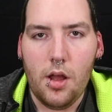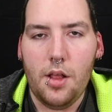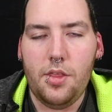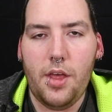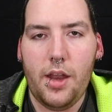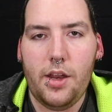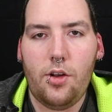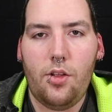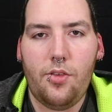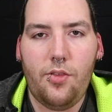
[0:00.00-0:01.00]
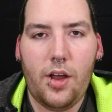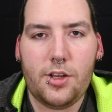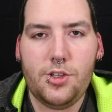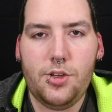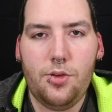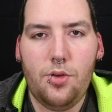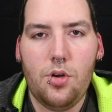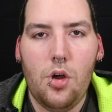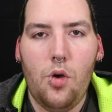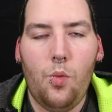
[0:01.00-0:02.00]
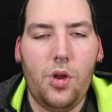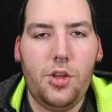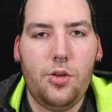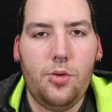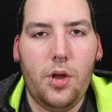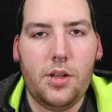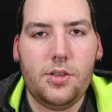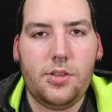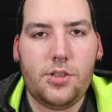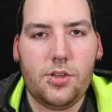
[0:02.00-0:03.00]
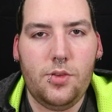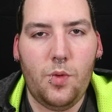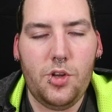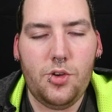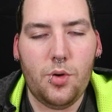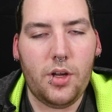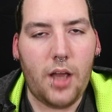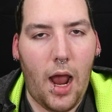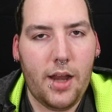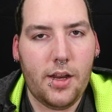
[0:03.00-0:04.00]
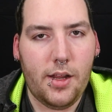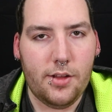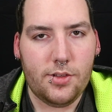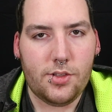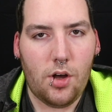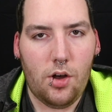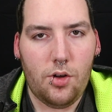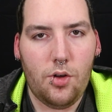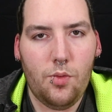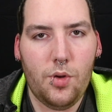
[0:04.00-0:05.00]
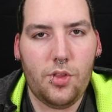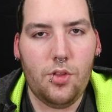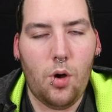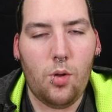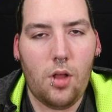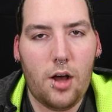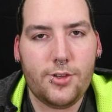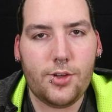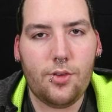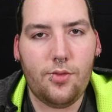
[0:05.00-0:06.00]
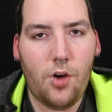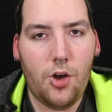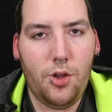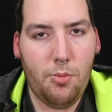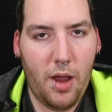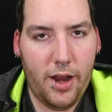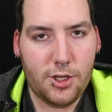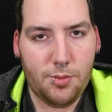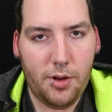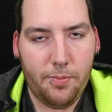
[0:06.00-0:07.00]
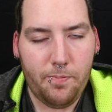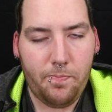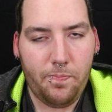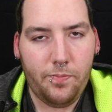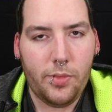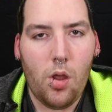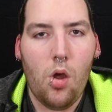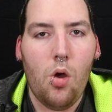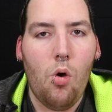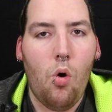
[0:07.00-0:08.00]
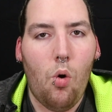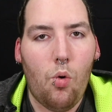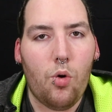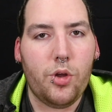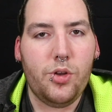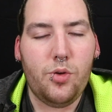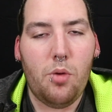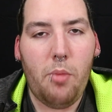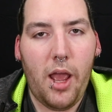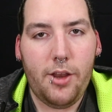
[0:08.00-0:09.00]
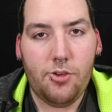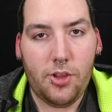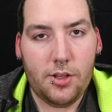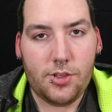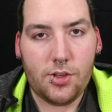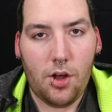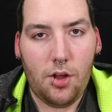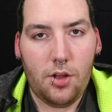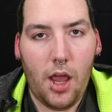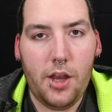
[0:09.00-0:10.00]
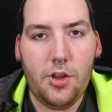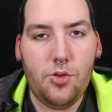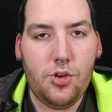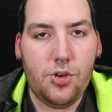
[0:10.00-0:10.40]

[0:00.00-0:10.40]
then it'll affect you when you do a guided install with no logical volume management, or you do a manual install and you